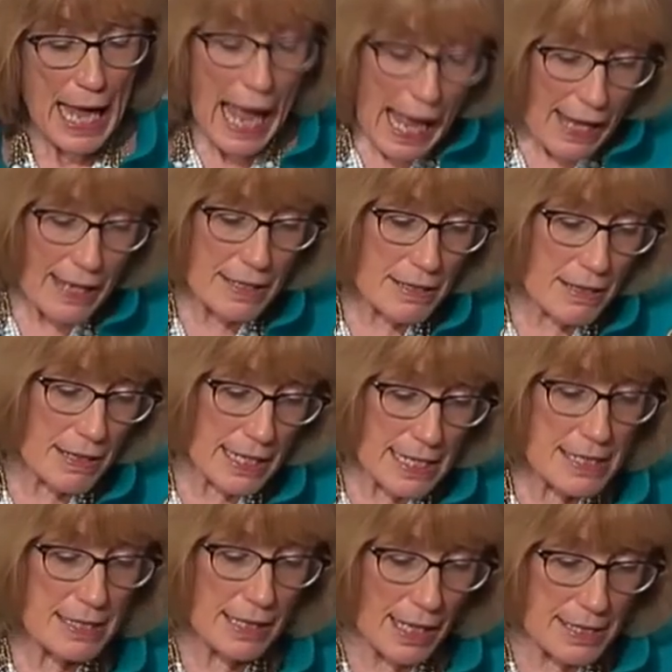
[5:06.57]
And
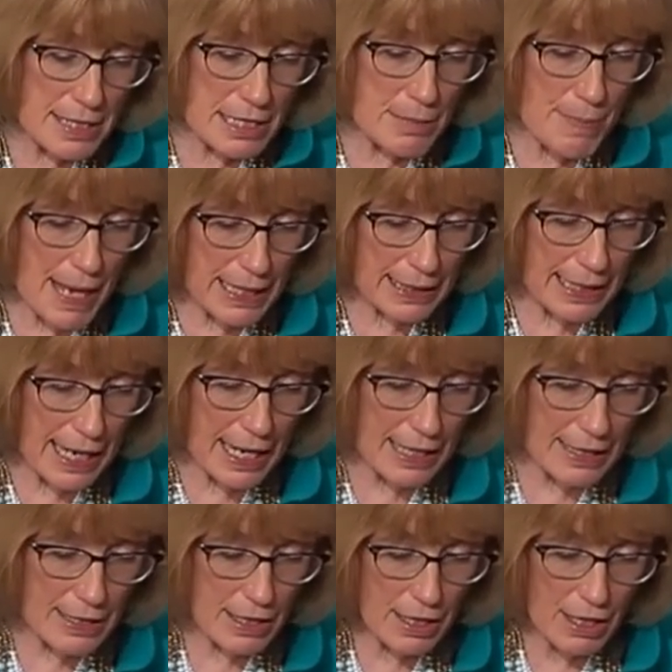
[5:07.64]
these cuts to
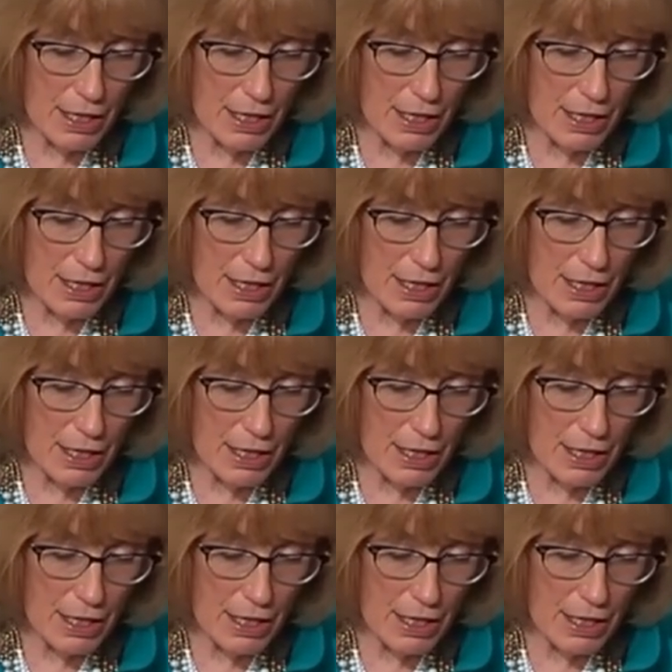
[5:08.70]
Medicaid